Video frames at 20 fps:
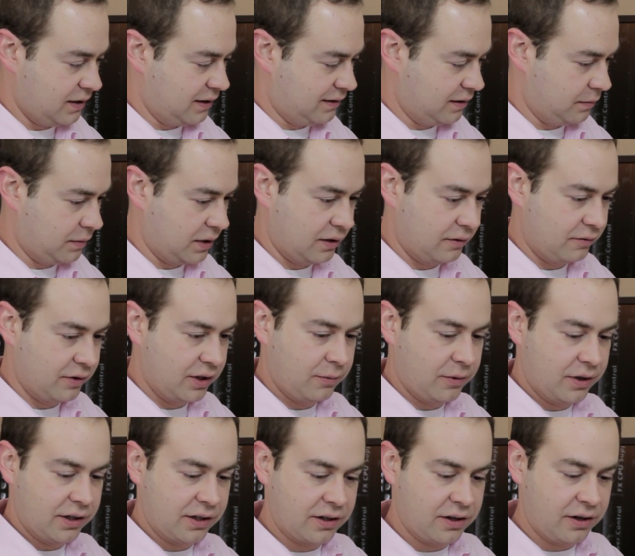something to really
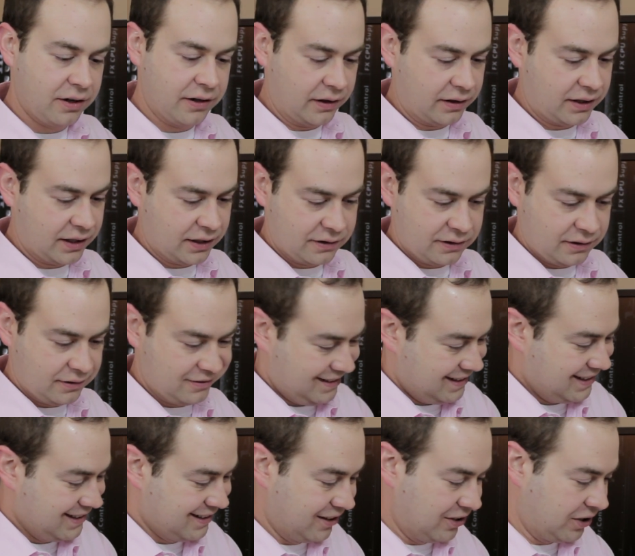want to call your attention to. It
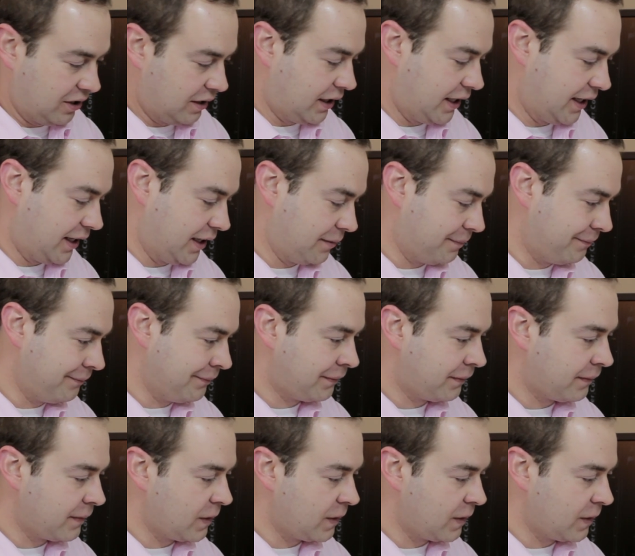really doesn't look like it.